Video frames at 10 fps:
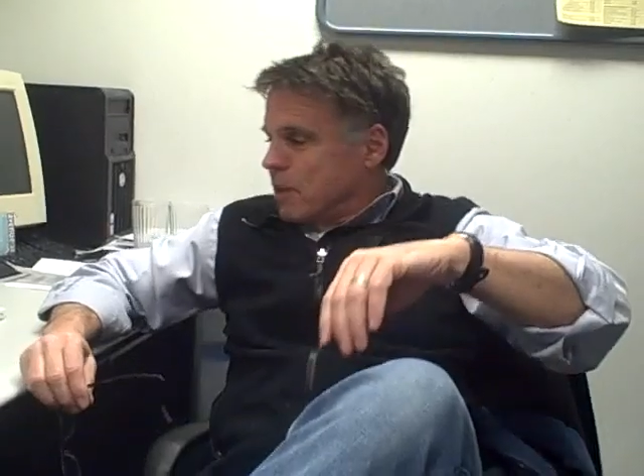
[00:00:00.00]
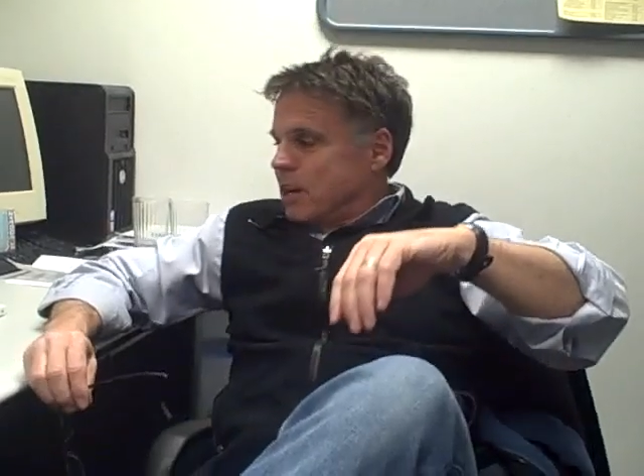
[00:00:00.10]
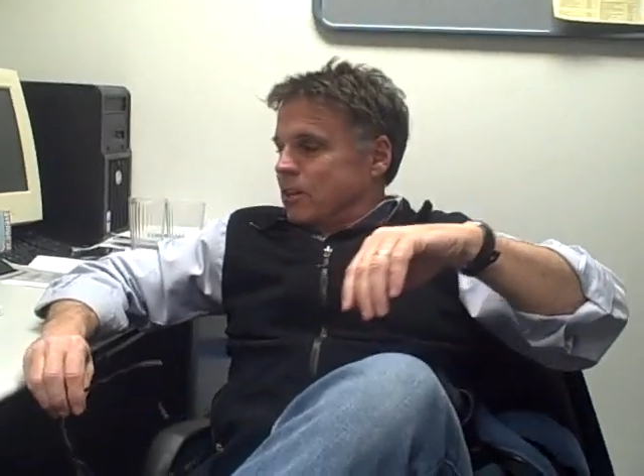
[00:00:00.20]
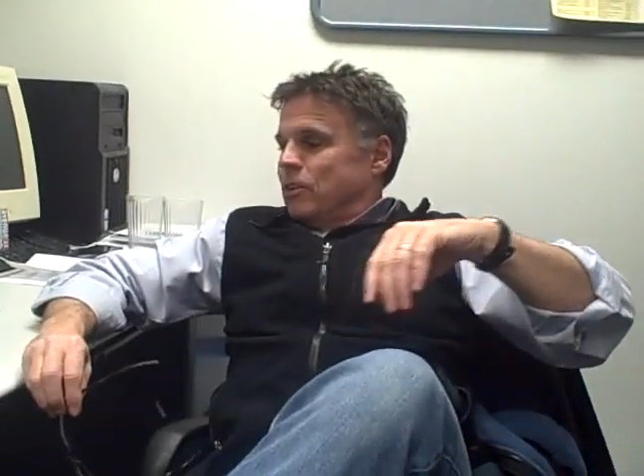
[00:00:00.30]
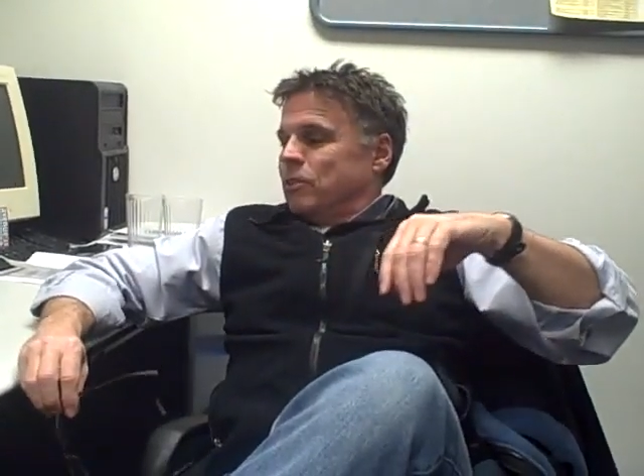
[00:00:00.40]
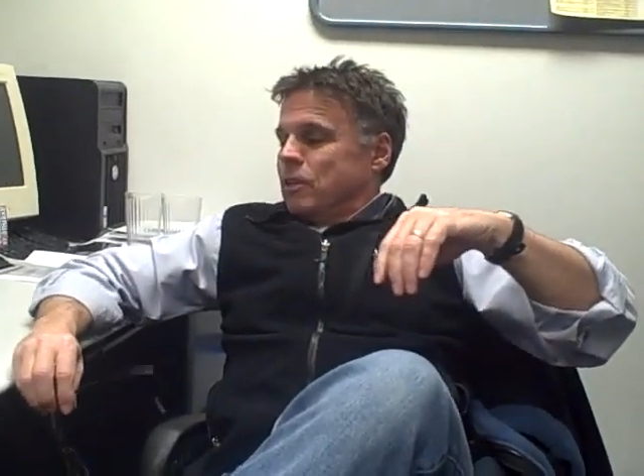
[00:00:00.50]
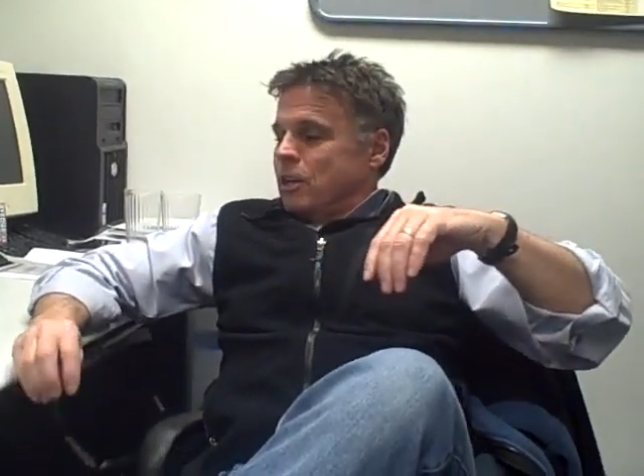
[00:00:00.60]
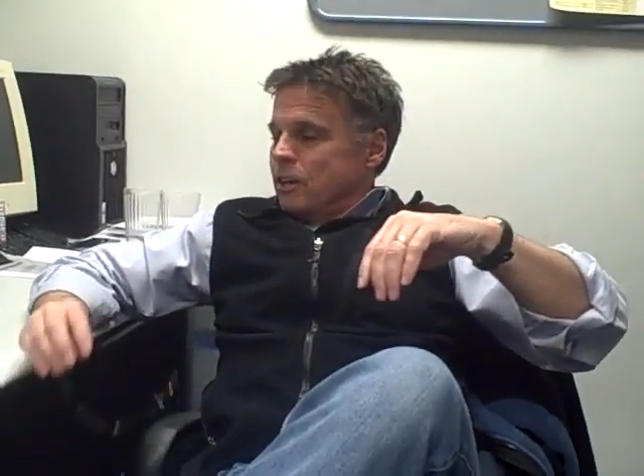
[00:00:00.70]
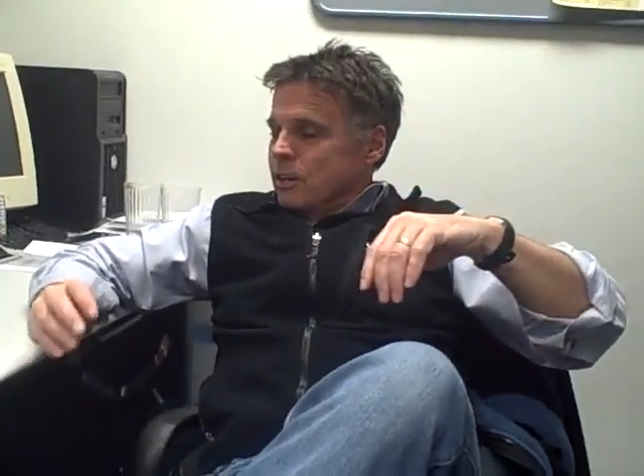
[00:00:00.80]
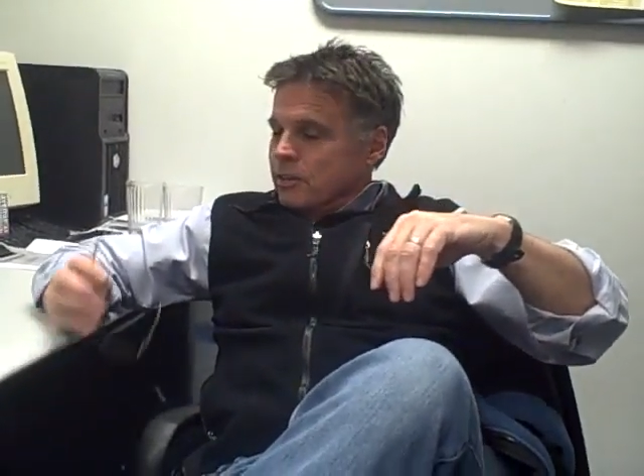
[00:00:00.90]

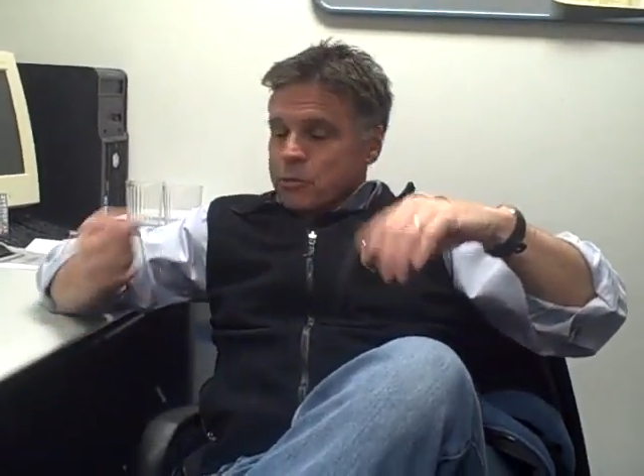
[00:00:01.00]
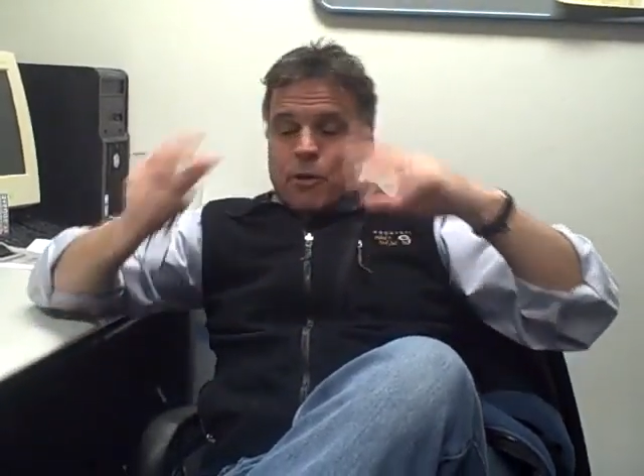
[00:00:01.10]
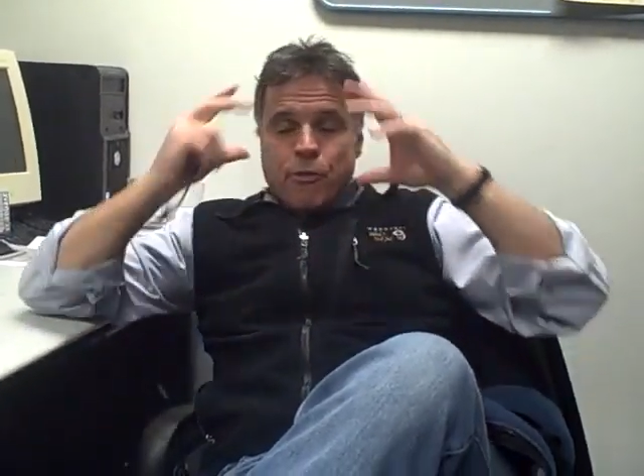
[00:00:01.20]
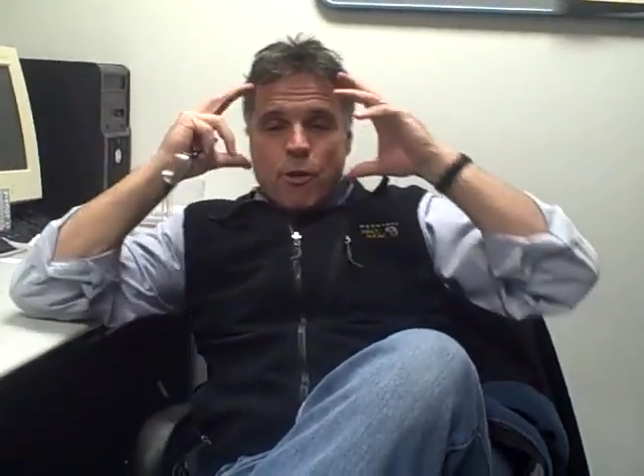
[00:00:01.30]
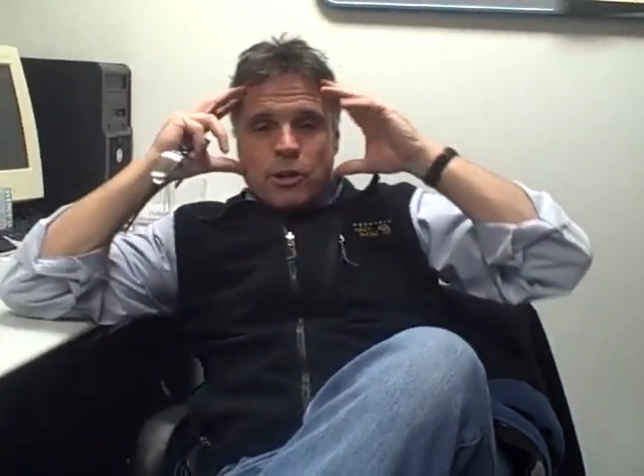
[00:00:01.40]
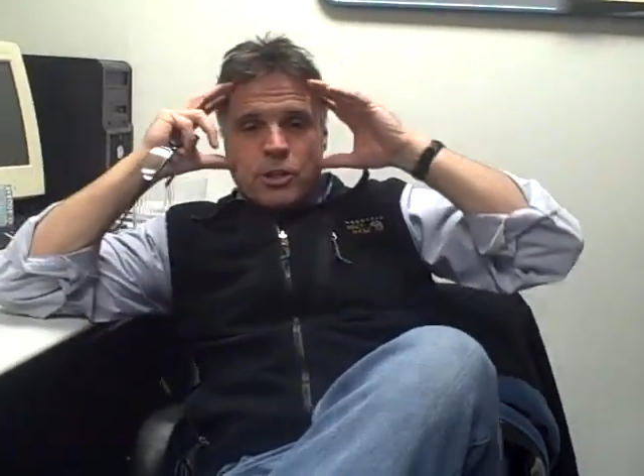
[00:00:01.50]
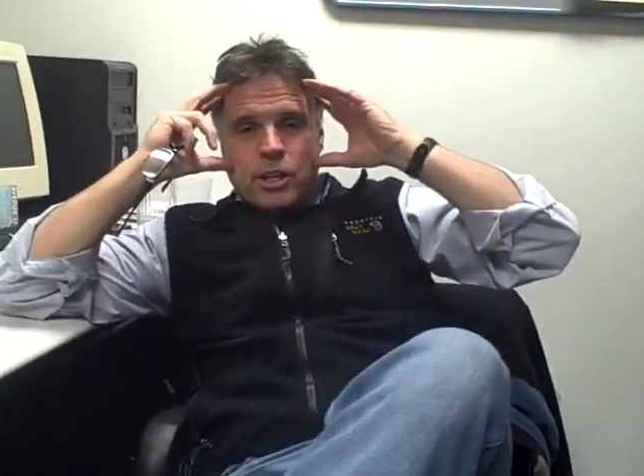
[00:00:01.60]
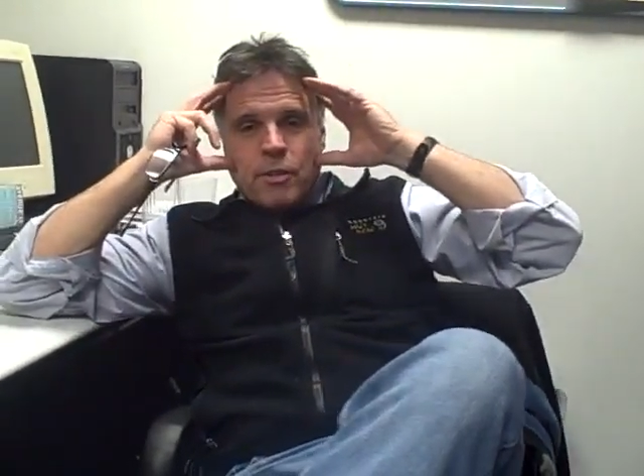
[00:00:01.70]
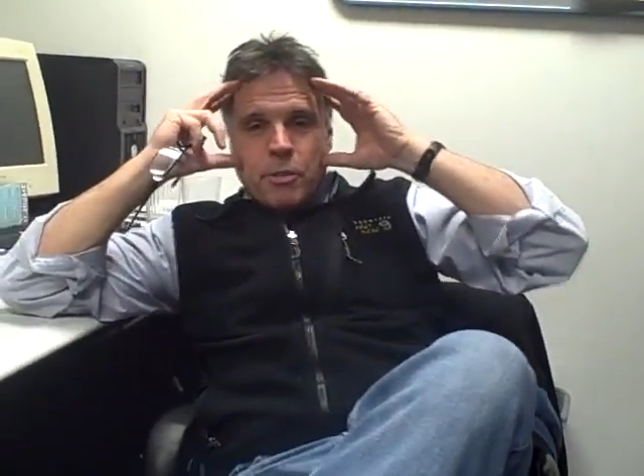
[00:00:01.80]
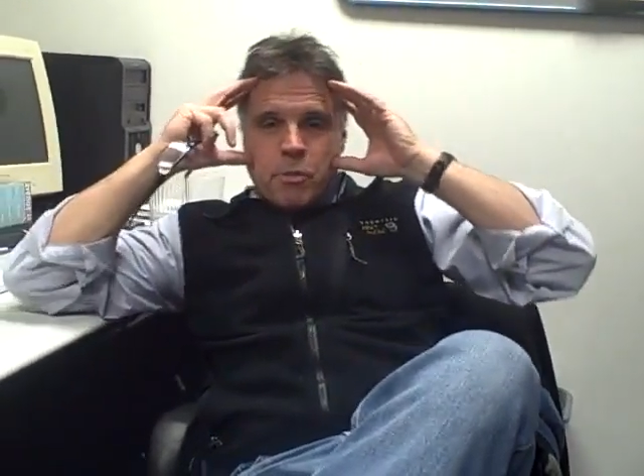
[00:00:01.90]
refocusing of